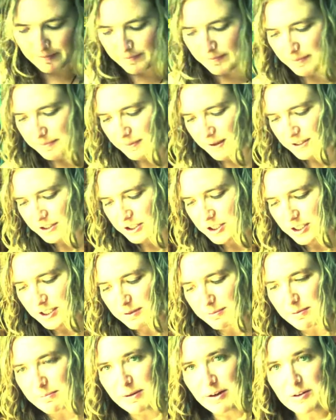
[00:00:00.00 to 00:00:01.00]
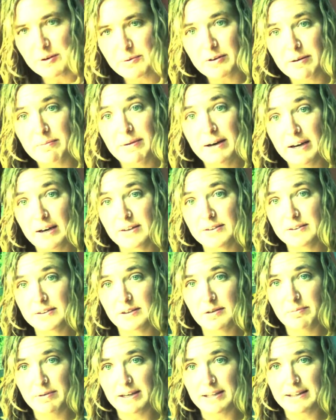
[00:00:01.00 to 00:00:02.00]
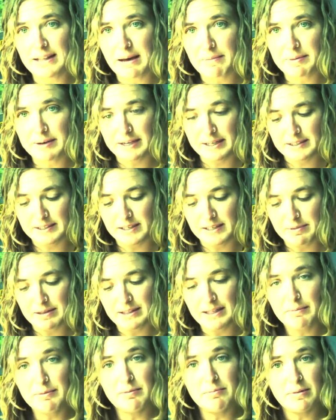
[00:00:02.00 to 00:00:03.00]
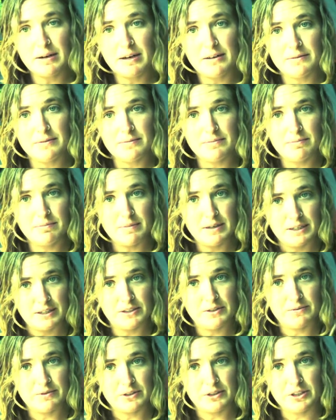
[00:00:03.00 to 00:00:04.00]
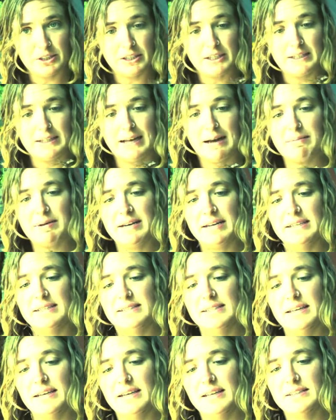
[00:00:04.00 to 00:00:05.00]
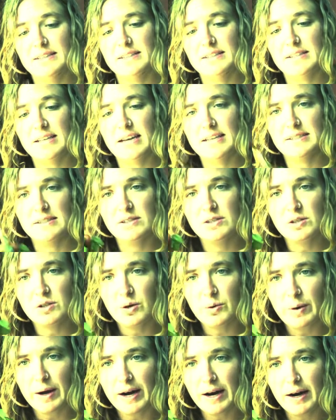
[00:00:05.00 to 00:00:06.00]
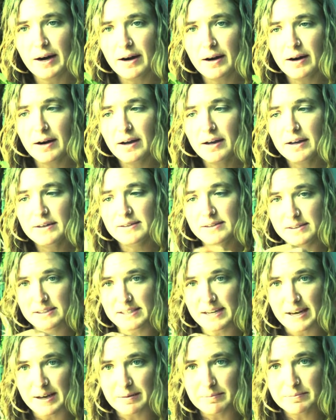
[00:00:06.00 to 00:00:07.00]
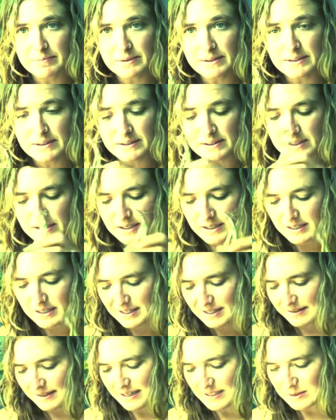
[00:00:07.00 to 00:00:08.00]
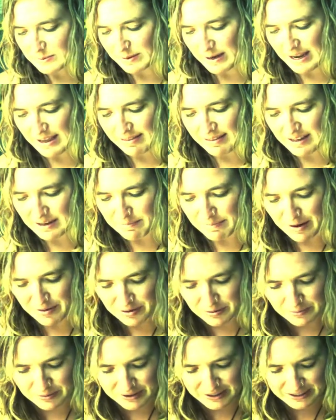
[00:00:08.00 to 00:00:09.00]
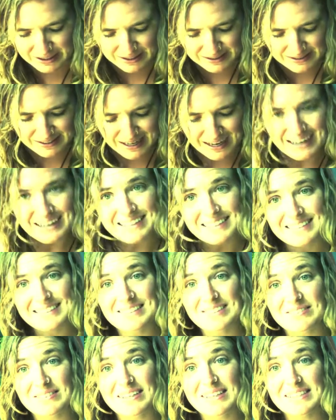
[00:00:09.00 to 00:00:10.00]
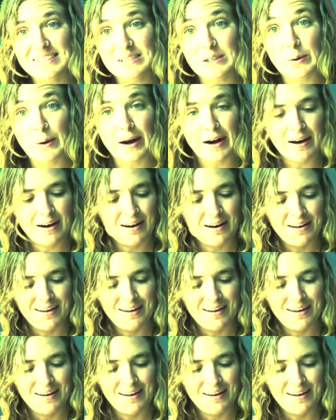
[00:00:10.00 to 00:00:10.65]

not sure, but Motherwort might also be a laminaceae, but lemon balm is for sure a laminaceae. It has square stems. That's why I think Motherwort is that, because it's very square.